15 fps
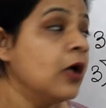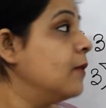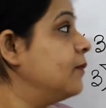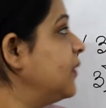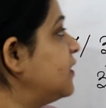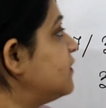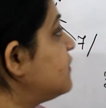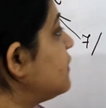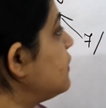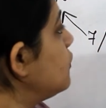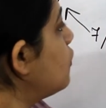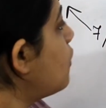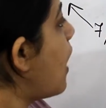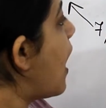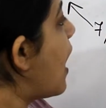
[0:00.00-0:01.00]
Means
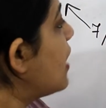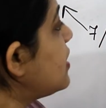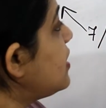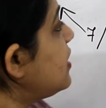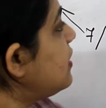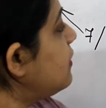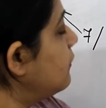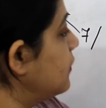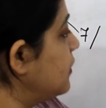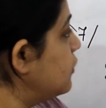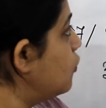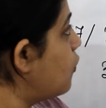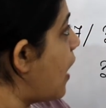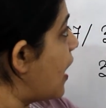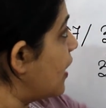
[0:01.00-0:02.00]
you
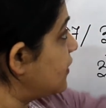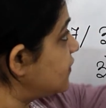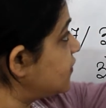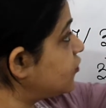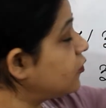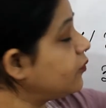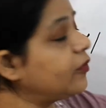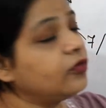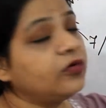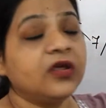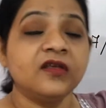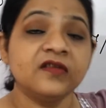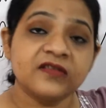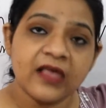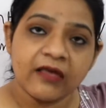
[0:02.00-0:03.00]
are
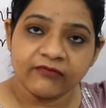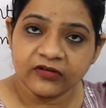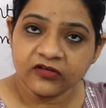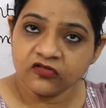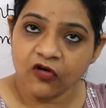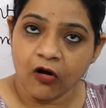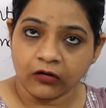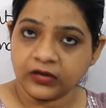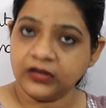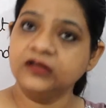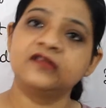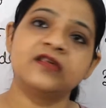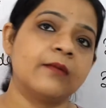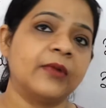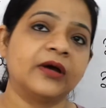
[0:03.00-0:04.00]
distributing 7
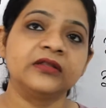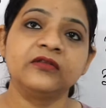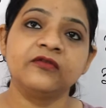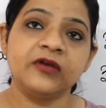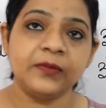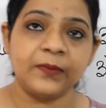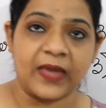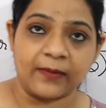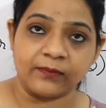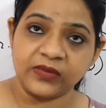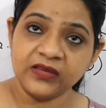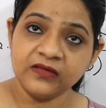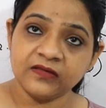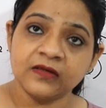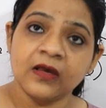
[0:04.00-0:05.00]
chocolates among 3
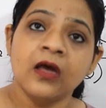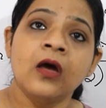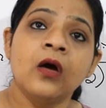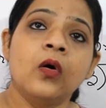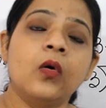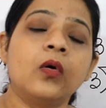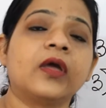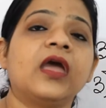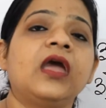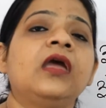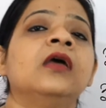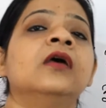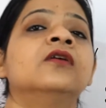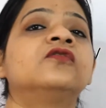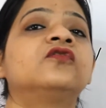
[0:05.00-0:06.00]
babies. Okay,
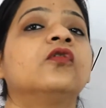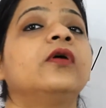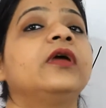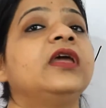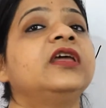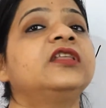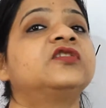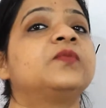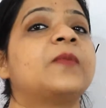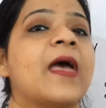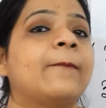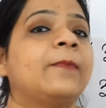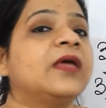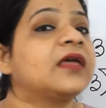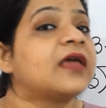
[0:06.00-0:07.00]
so each
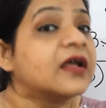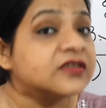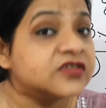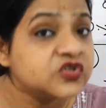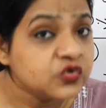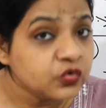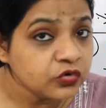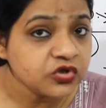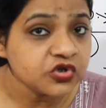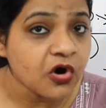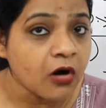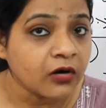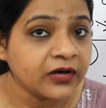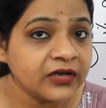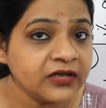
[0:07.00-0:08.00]
baby gets 2
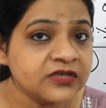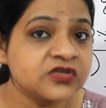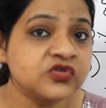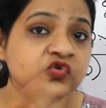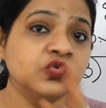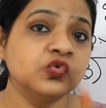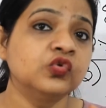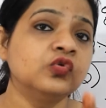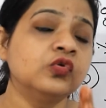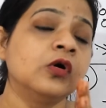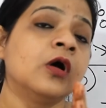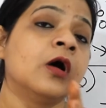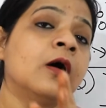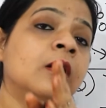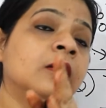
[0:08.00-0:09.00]
chocolates, 2,
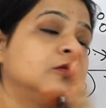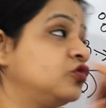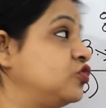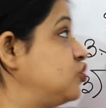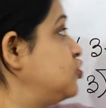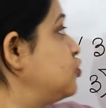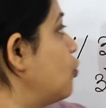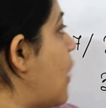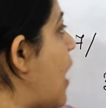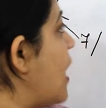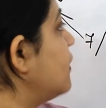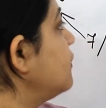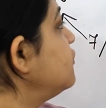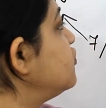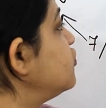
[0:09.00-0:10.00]

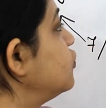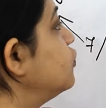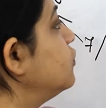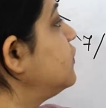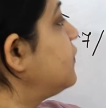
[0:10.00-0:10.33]
1, 2,